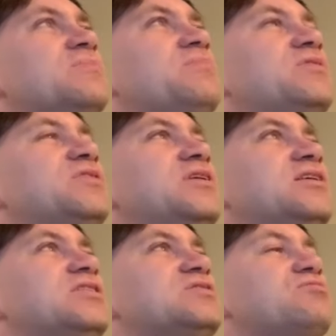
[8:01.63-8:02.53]
But then
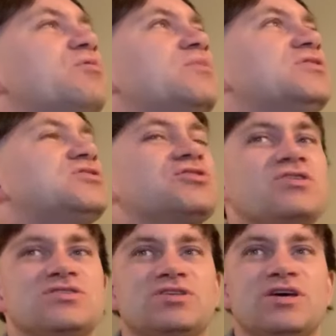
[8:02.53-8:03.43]
in this film, they just
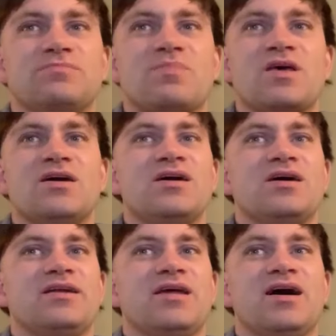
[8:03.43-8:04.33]
like say,
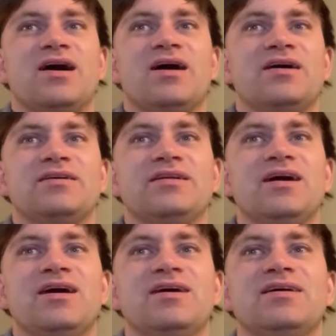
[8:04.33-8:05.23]
nah,
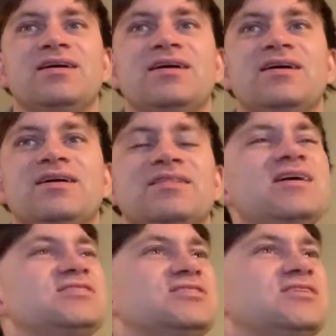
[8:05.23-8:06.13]
nah,
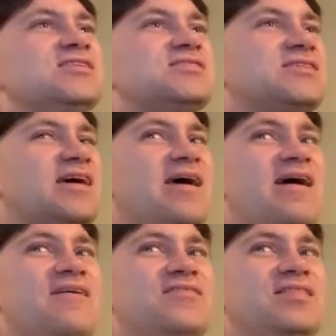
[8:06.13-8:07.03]
let's just
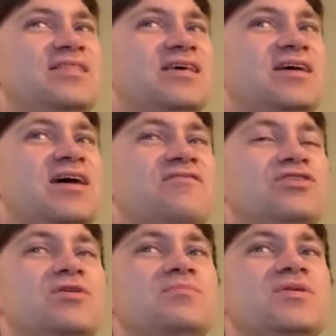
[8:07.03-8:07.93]
have like have
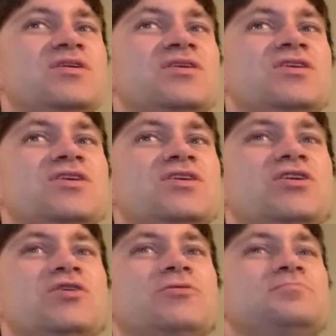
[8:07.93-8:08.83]
them, you
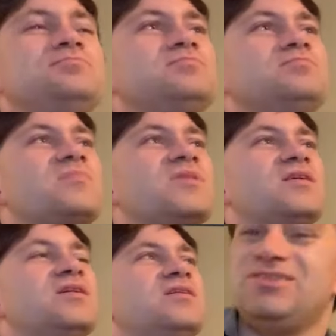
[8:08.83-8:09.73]
know,
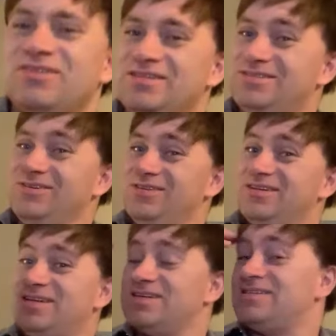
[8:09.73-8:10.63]
let's do the
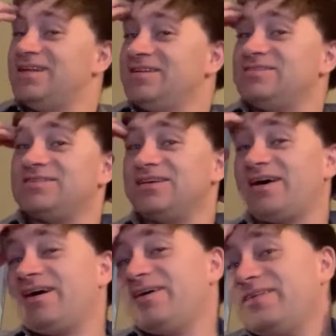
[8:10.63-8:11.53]
Disney
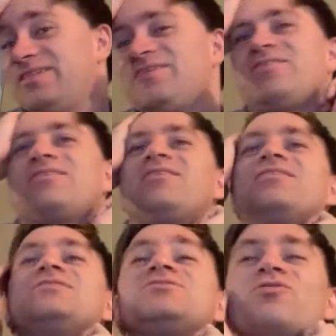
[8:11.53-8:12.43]
uh,
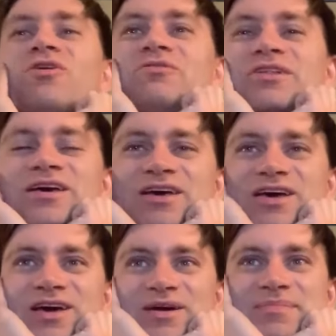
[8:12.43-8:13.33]
story where they
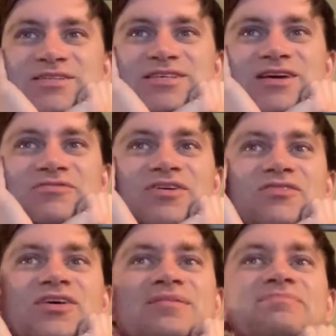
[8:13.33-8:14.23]
basically get rid of
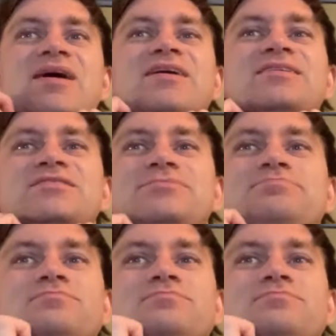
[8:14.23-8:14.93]
the parents.